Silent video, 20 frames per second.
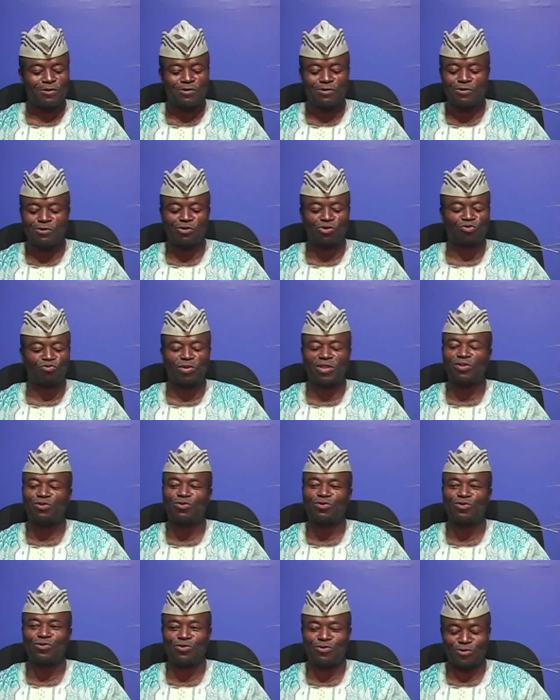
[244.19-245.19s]
oh sweet
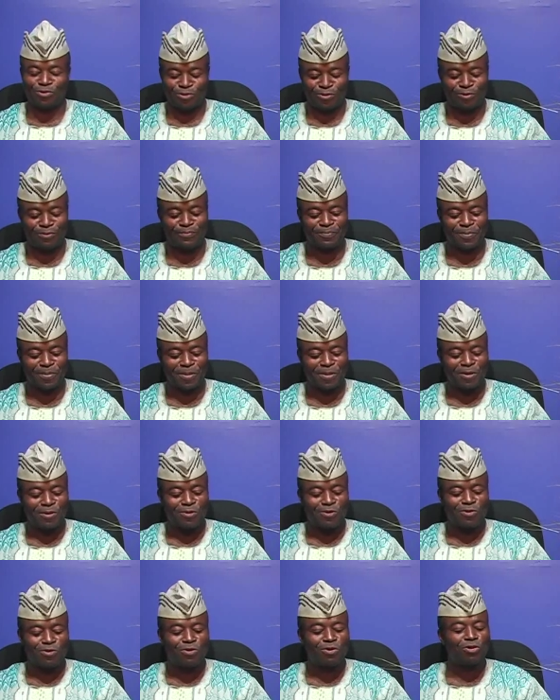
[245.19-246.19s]
Uhuru,
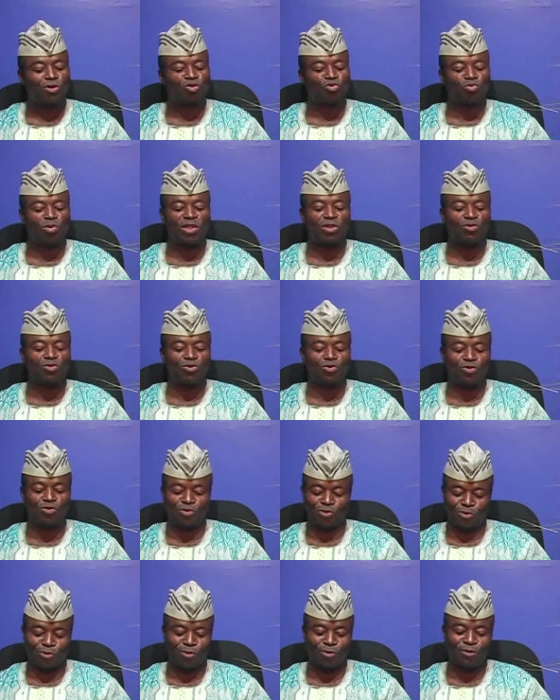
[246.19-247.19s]
oh sweet
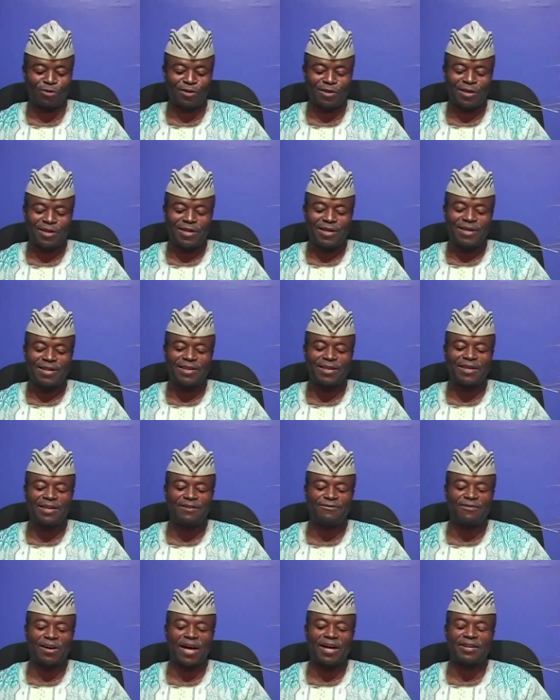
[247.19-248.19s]
Uhuru
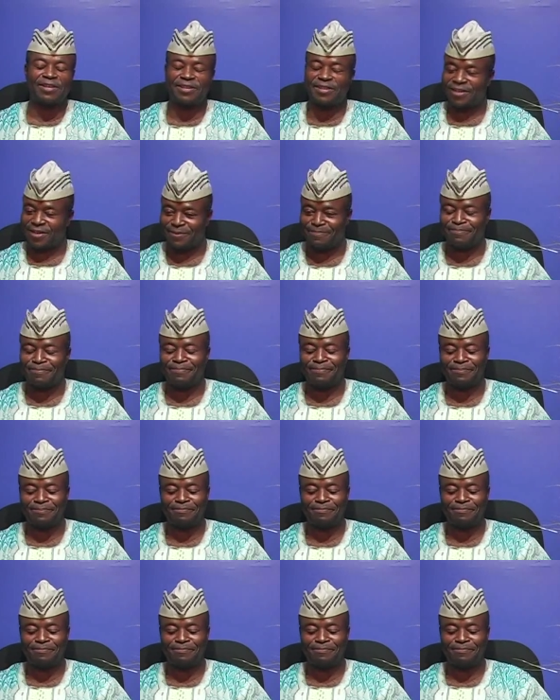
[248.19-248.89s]
delivered him.